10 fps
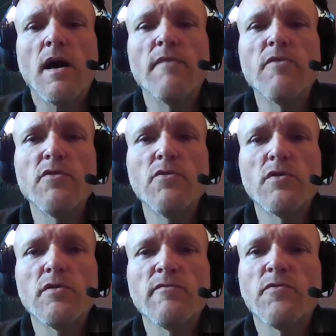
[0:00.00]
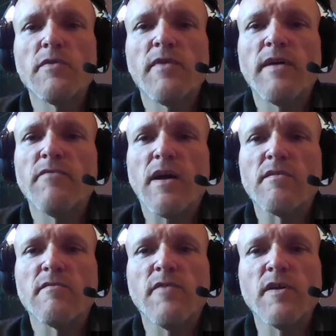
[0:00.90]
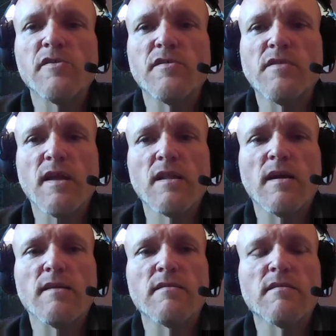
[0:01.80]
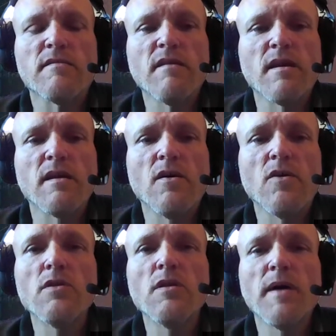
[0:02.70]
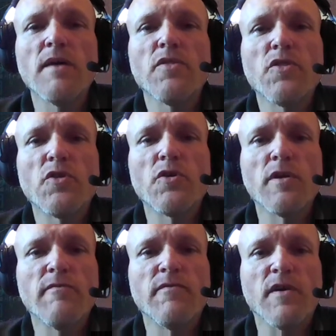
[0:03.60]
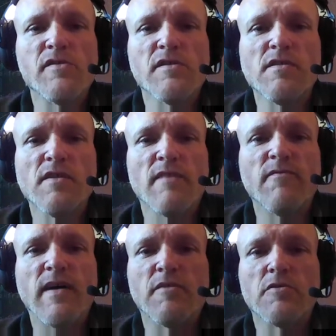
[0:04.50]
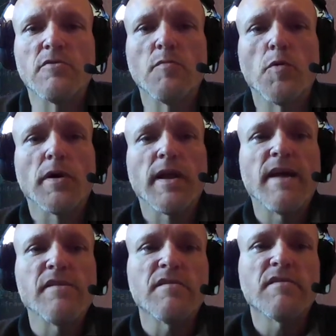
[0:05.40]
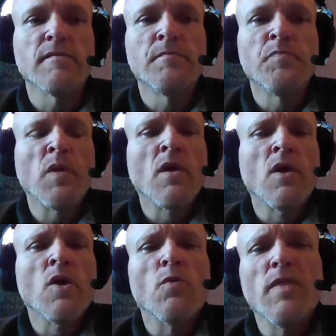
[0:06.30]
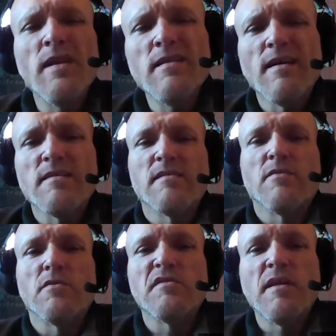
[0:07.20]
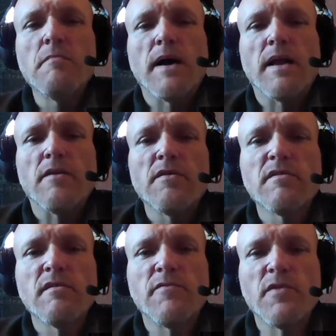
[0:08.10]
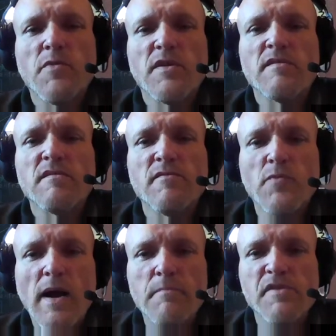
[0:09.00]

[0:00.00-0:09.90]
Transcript: Of the 245,000 functions analyzed in this study, only about 30 functions had 500 or more gadgets. We then tested those same binaries for the presence of ROP